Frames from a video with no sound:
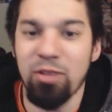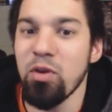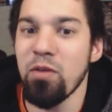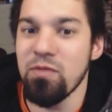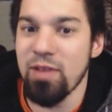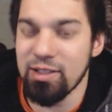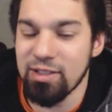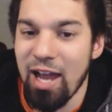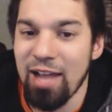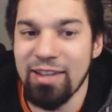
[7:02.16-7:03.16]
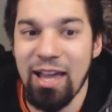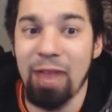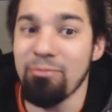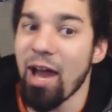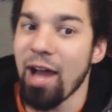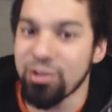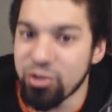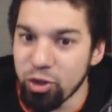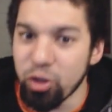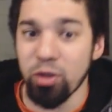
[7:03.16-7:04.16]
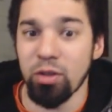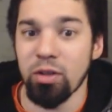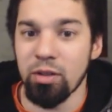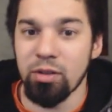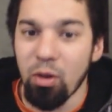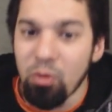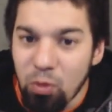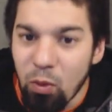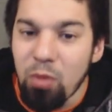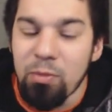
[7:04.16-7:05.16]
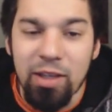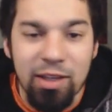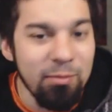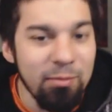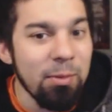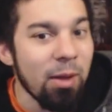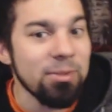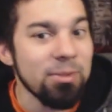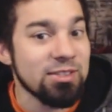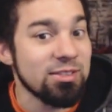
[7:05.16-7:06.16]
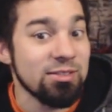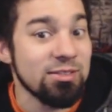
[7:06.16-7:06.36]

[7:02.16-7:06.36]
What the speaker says: and I don't know if you guys caught that. I'm not sure. Don't quote me, and maybe I'm just,